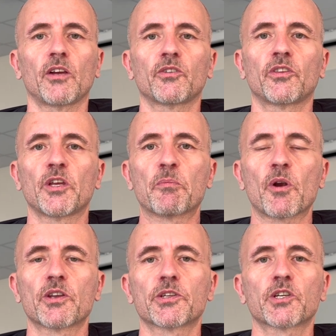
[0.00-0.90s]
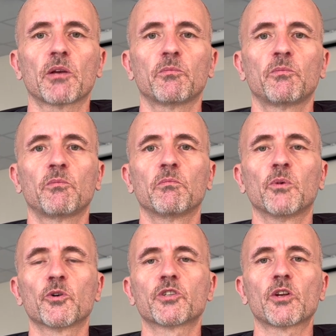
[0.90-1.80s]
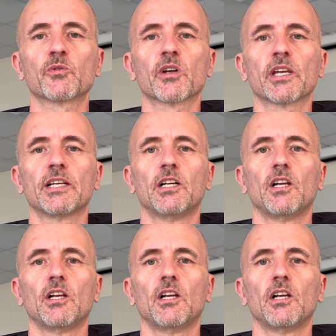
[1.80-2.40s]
the apprenticeship more generally.